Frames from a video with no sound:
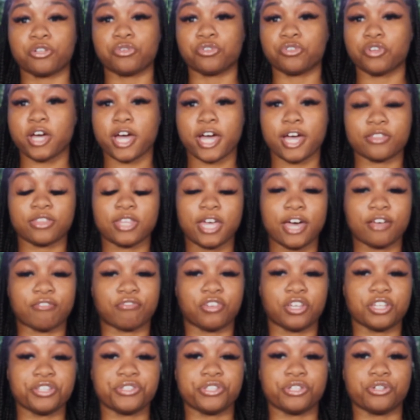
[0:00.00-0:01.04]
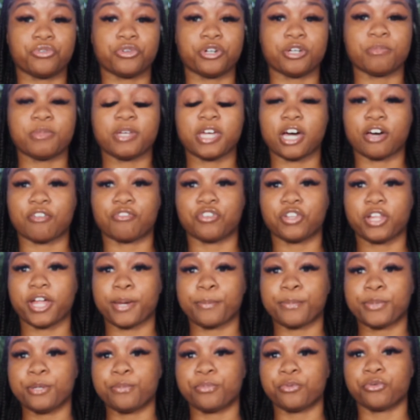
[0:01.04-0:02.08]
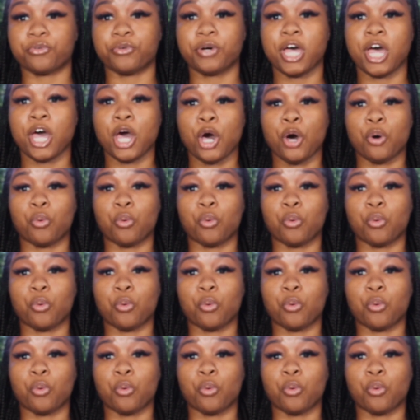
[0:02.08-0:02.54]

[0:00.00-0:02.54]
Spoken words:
You do not have to have fancy equipment. I feel like people